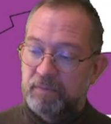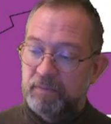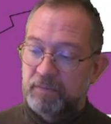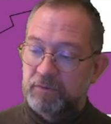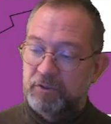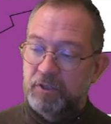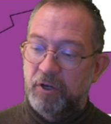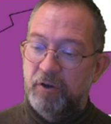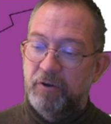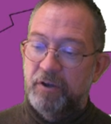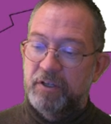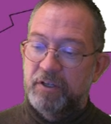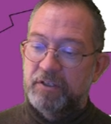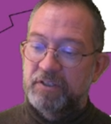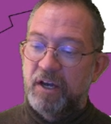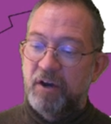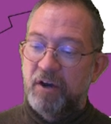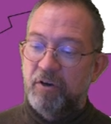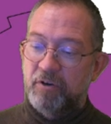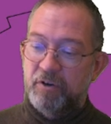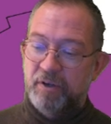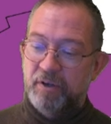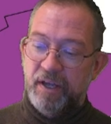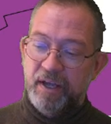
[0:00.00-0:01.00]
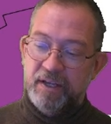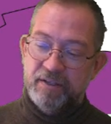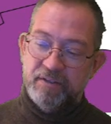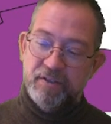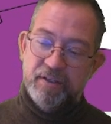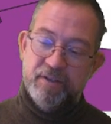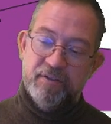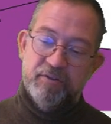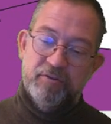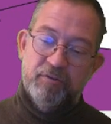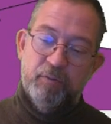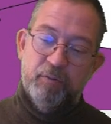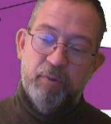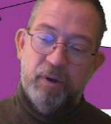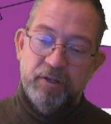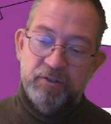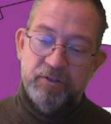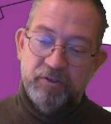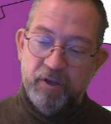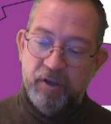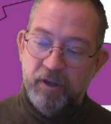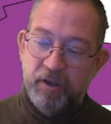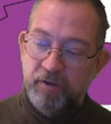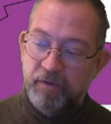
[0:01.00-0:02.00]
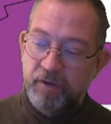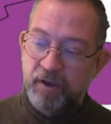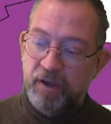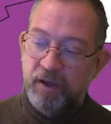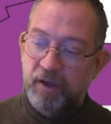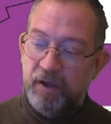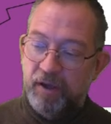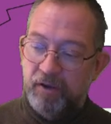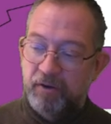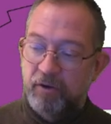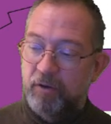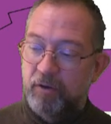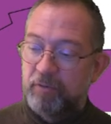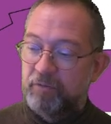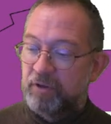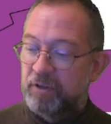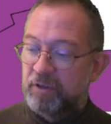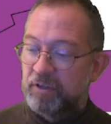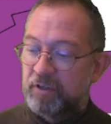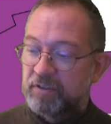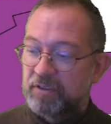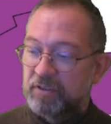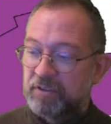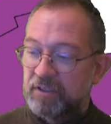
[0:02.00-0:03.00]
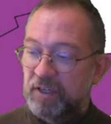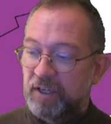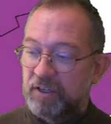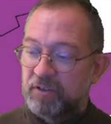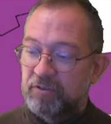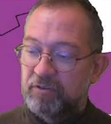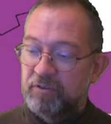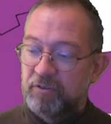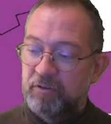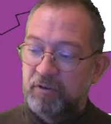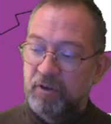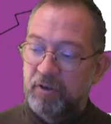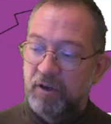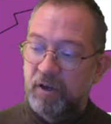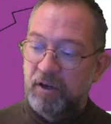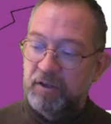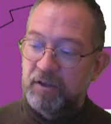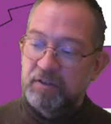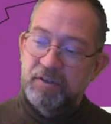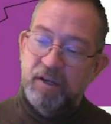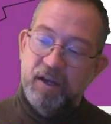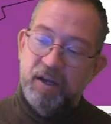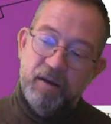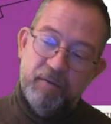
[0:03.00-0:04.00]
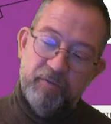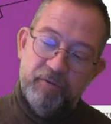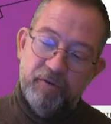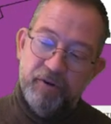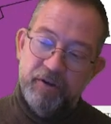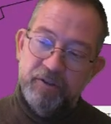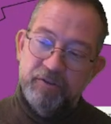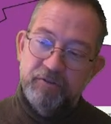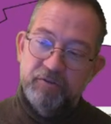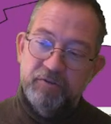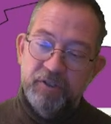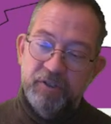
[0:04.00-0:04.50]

So it's now connecting to my server and hopefully it doesn't take too long time for it to